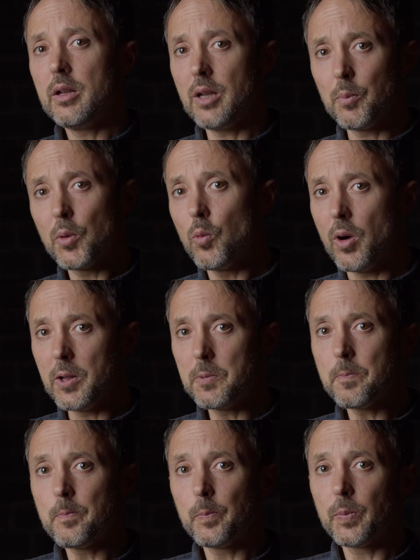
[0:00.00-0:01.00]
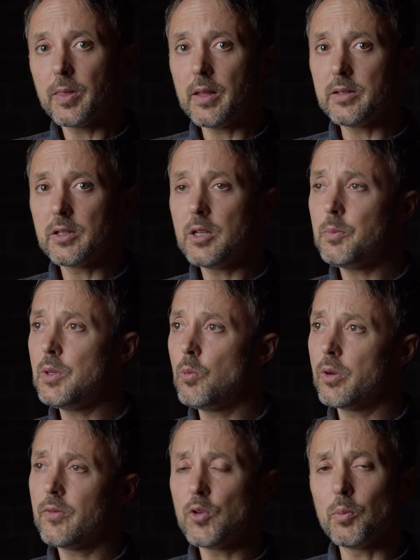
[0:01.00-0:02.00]
Number 1, it's going to be
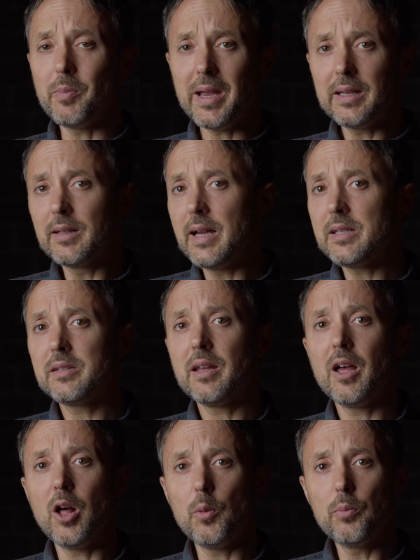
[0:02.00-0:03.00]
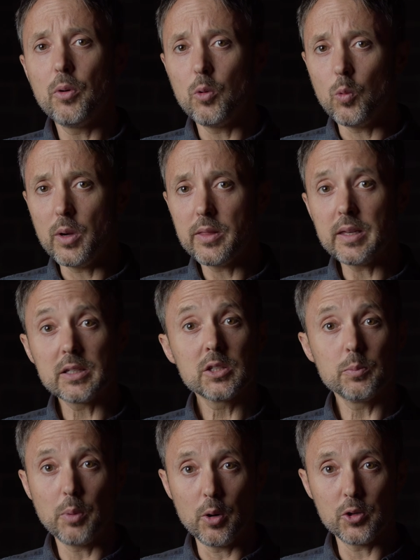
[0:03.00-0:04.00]
one of your main lights to help with
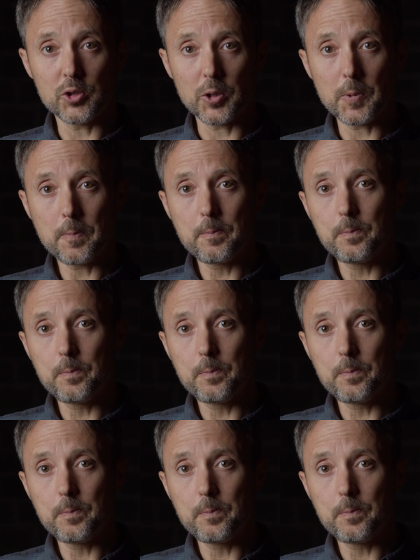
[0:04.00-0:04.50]
exposure.